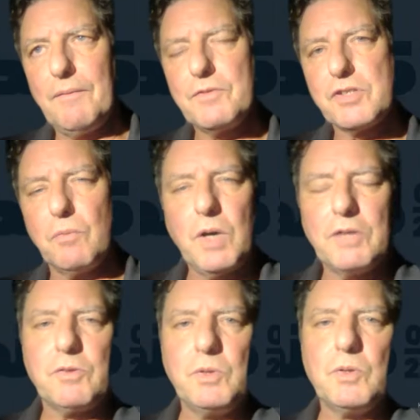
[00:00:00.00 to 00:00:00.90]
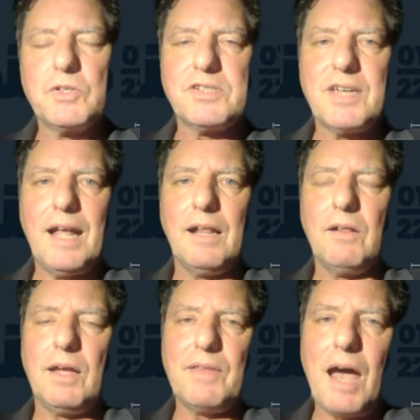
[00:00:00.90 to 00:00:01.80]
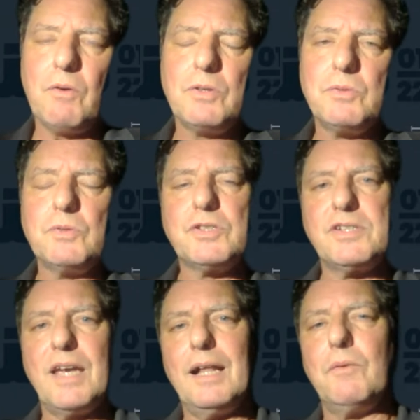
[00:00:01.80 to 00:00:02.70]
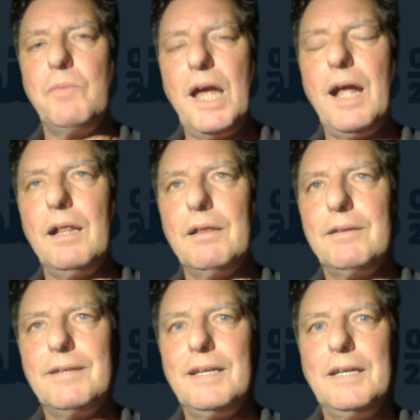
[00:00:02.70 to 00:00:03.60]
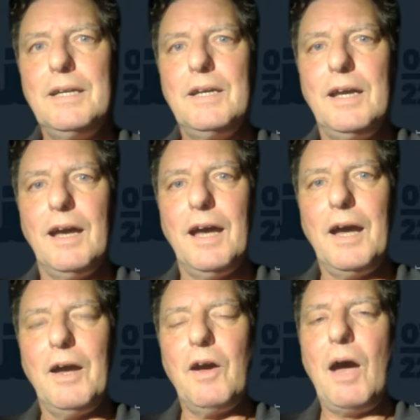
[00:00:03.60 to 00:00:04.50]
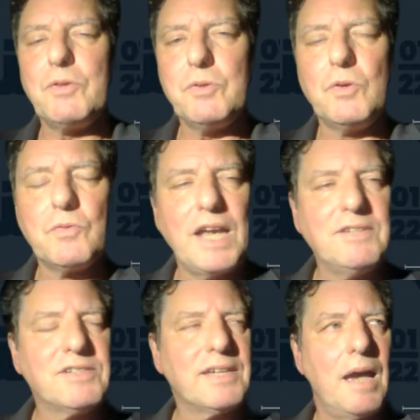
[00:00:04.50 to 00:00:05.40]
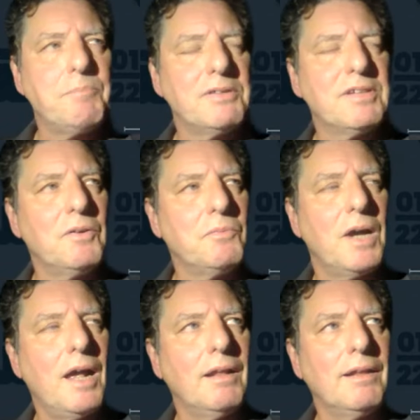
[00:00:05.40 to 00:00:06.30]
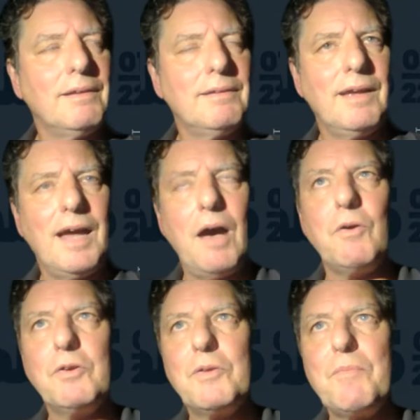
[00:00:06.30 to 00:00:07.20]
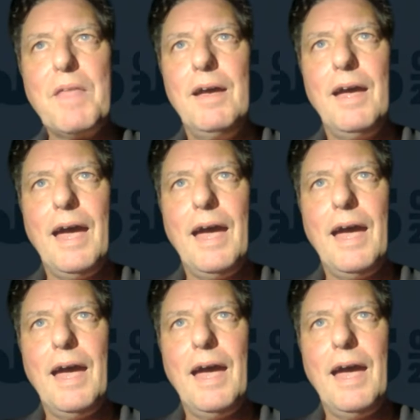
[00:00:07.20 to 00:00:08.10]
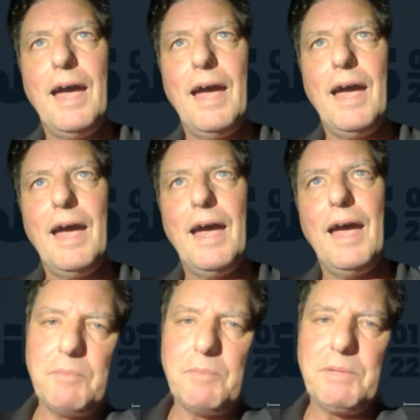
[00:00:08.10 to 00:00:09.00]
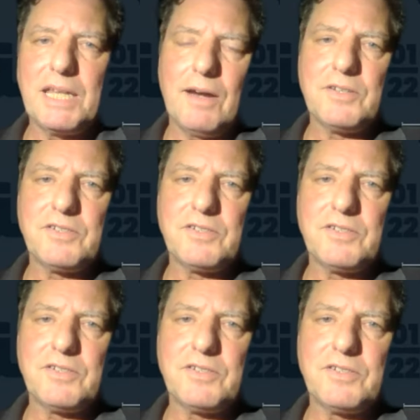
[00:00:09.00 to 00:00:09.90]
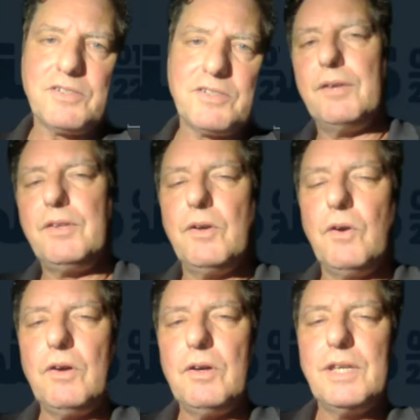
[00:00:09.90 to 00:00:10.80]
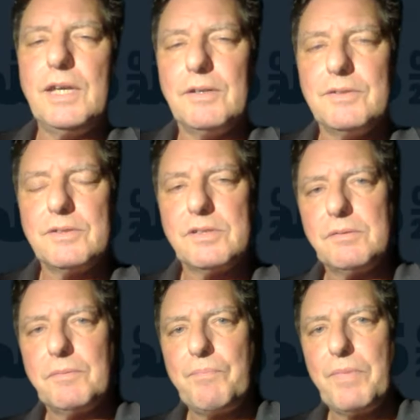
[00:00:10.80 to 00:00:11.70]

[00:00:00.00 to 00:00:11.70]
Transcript: So what do you sell and how do you sell well? How do you raise capital well? How, and also maybe there are some strategic in the audience.